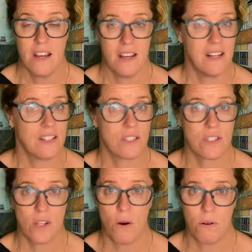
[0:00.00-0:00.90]
It is
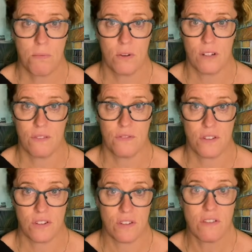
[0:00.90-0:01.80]
so important for
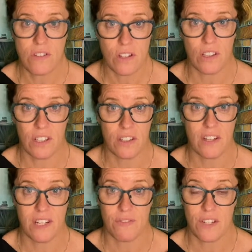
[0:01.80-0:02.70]
students to learn the
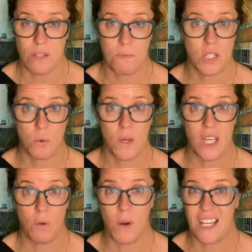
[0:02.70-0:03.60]
difference
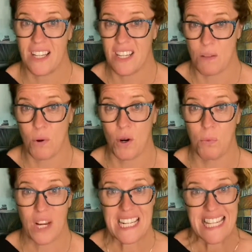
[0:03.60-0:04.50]
between when it is
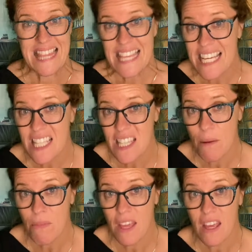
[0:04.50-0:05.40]
appropriate to think
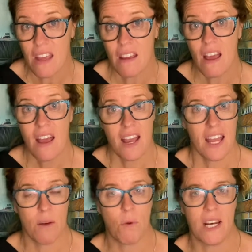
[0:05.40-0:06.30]
something
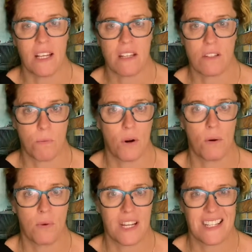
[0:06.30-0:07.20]
and when it is
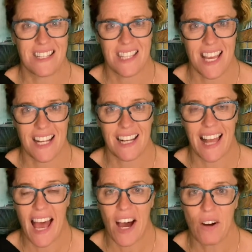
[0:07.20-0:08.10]
appropriate to say it
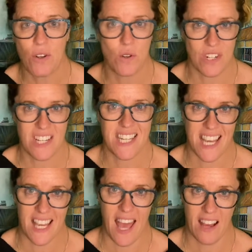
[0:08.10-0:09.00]
aloud or to
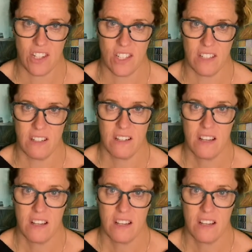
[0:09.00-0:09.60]
take action.